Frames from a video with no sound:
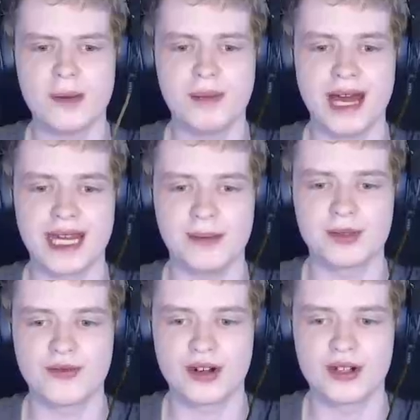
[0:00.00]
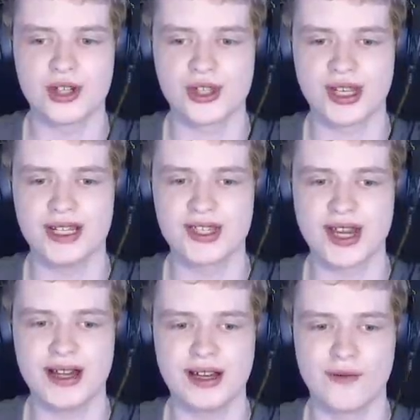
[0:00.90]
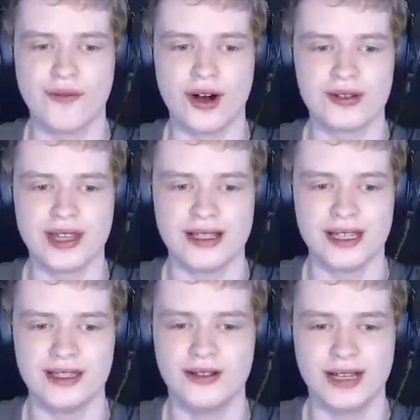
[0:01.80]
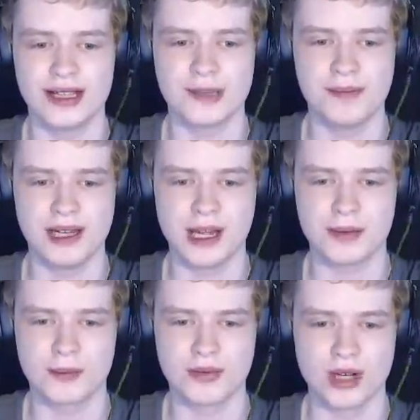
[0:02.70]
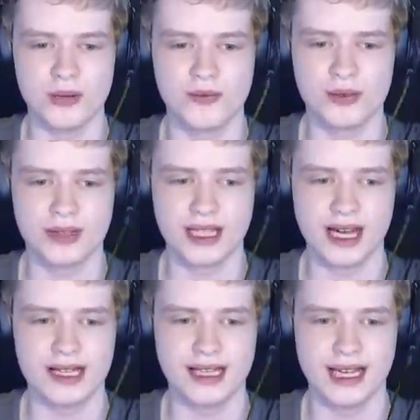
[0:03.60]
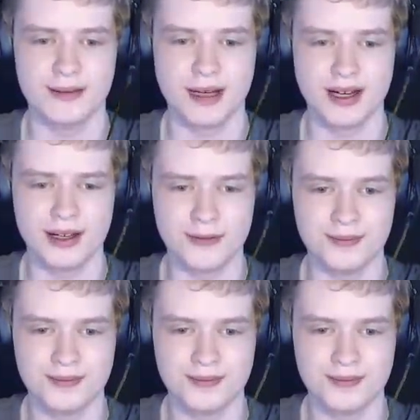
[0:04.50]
bad games. As far as just... It's not your fault that I didn't know you had to pick up the broom from the goddamn... Um...